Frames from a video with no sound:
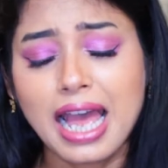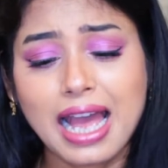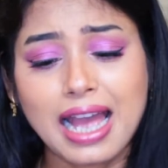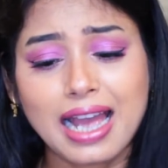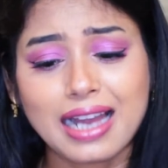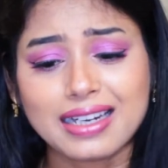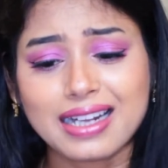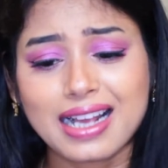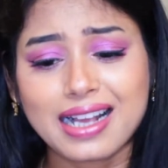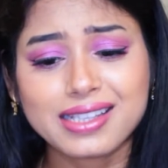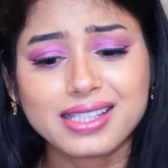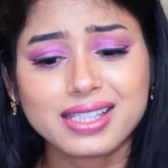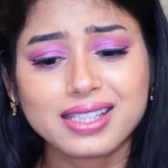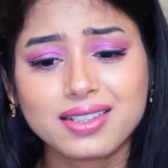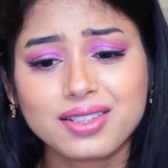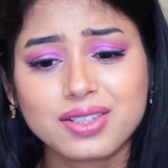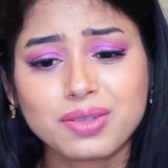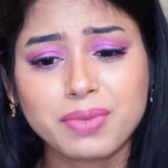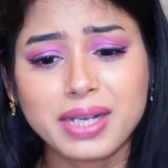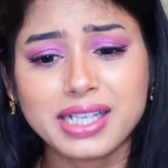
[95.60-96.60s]
and as
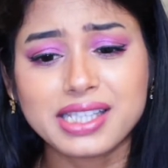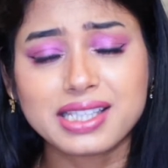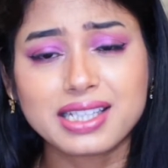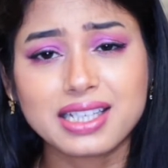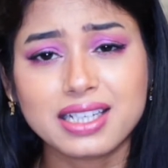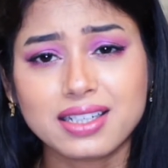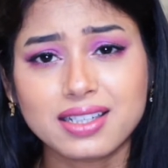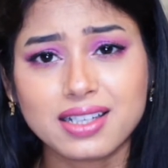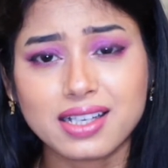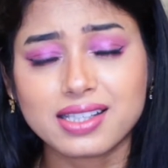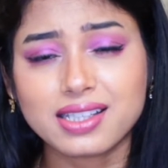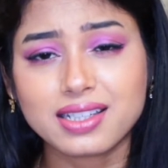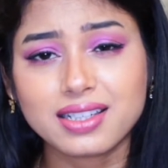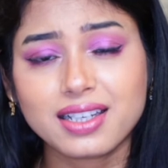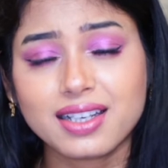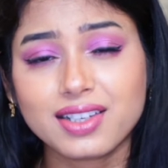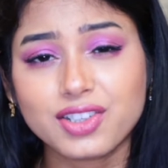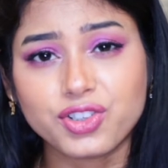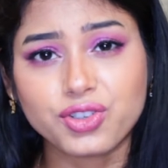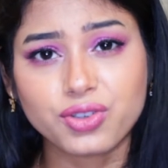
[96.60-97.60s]
such my skin doesn't
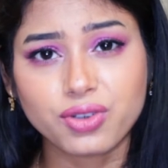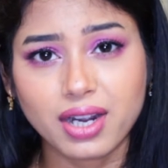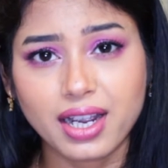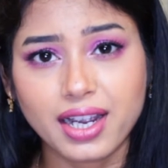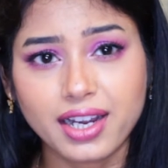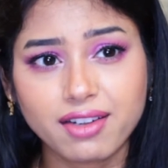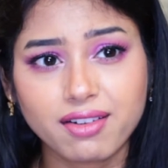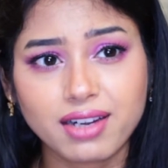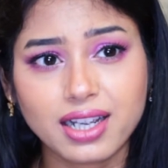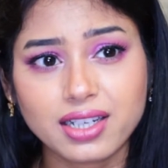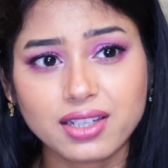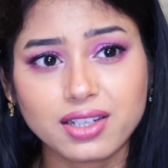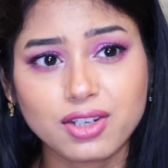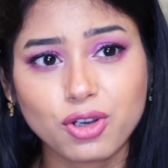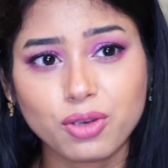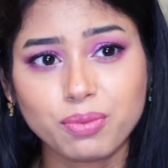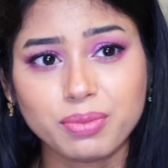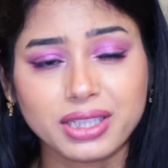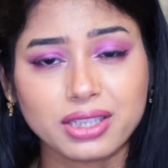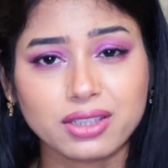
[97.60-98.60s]
get dry right
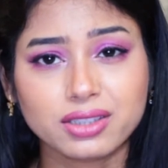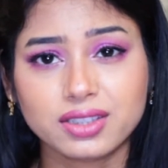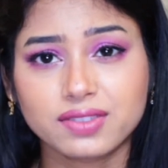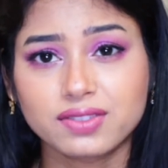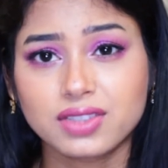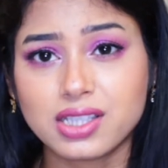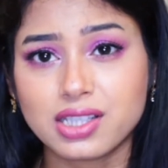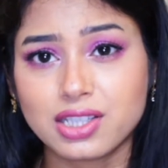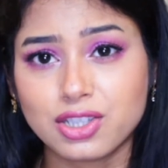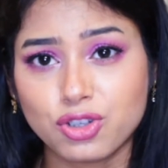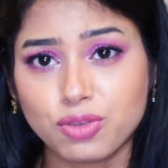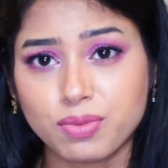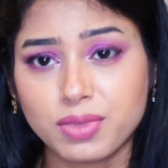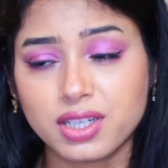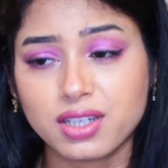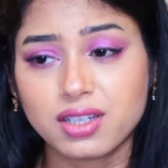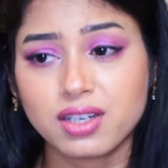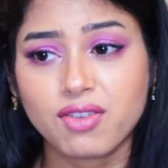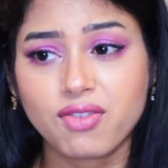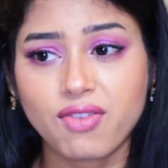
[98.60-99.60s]
now because of this
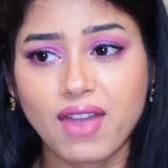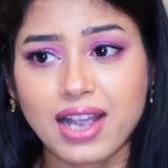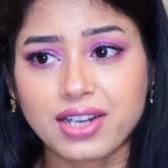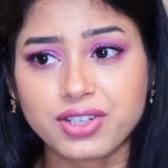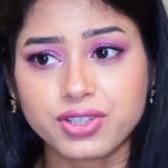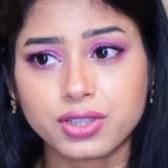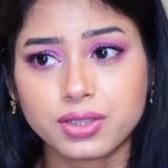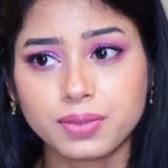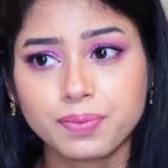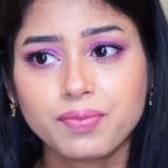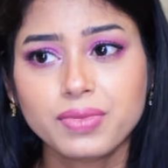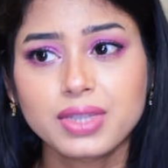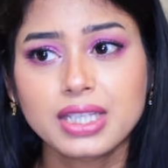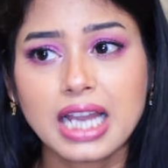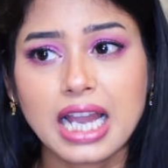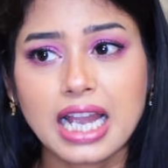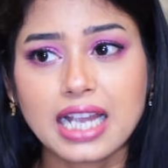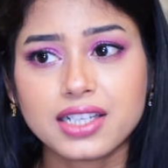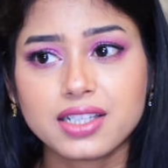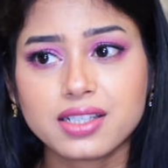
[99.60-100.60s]
humidity factor.
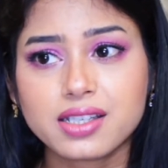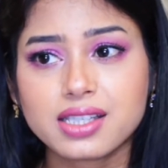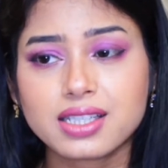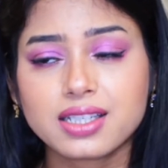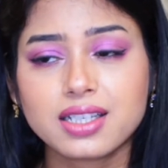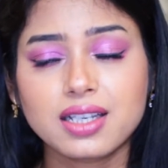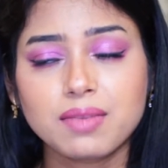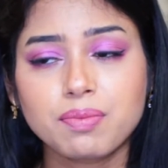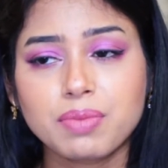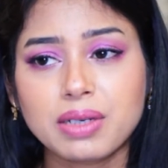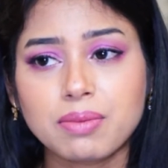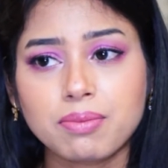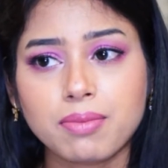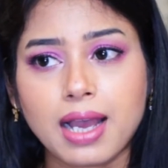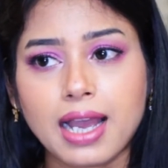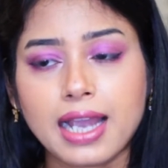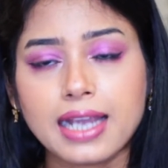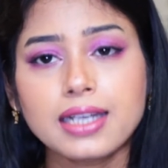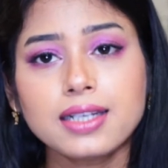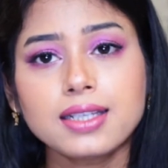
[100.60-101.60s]
I just keep in
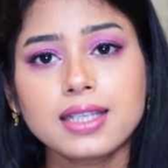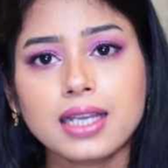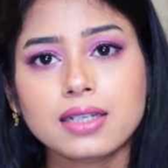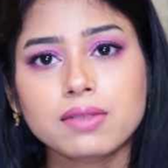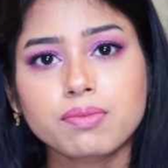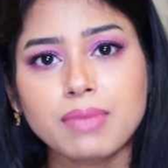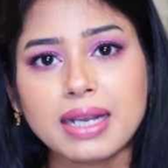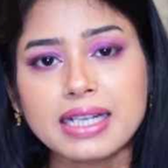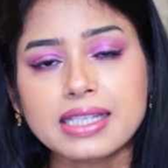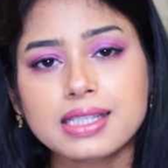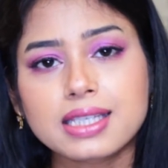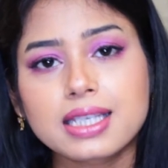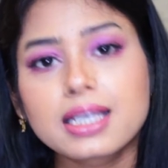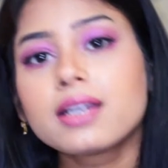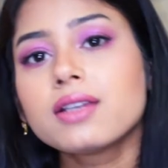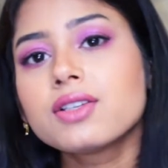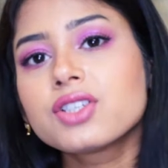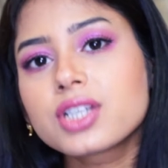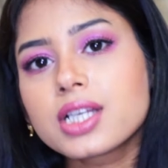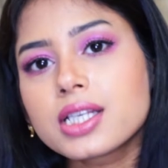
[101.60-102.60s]
mind that my
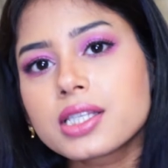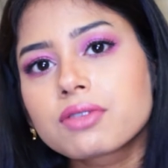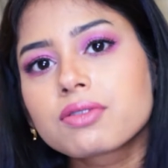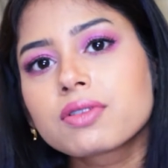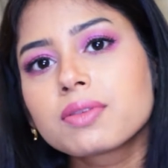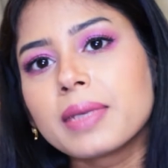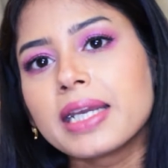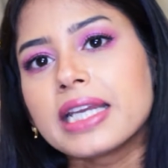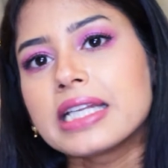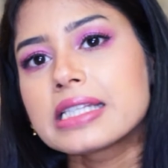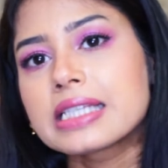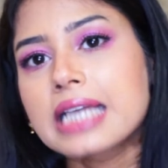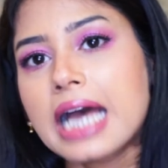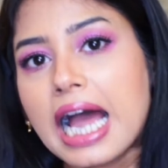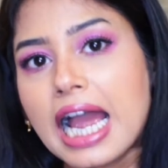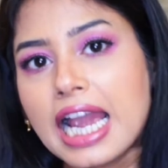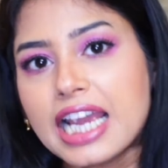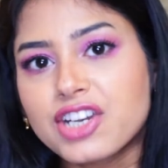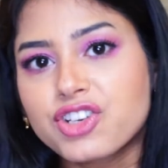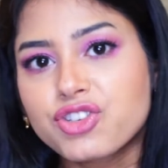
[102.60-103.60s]
skin just remains
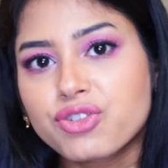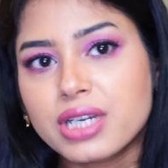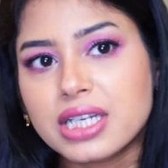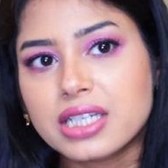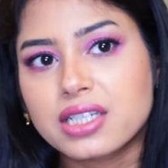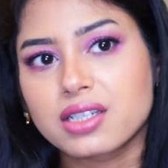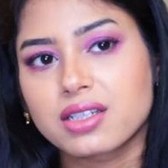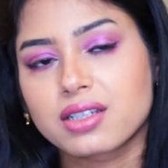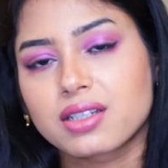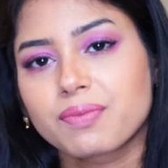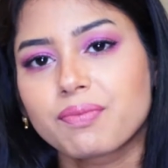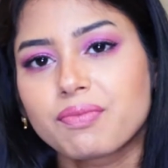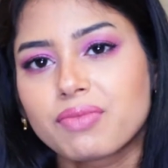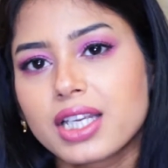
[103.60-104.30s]
hydrated.